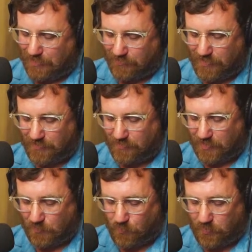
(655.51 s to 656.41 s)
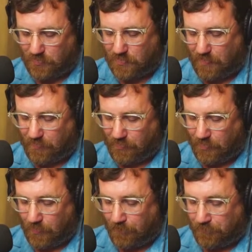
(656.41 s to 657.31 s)
Let's say 6.7
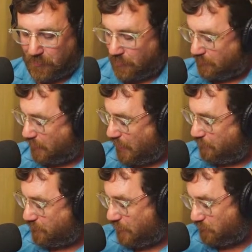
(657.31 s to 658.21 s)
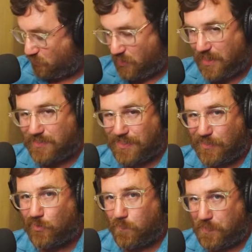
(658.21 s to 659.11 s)
times, and that was change in
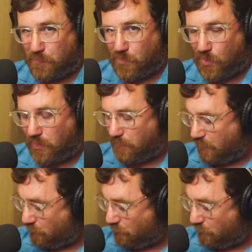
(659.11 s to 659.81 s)
enthalpy I'm talking about,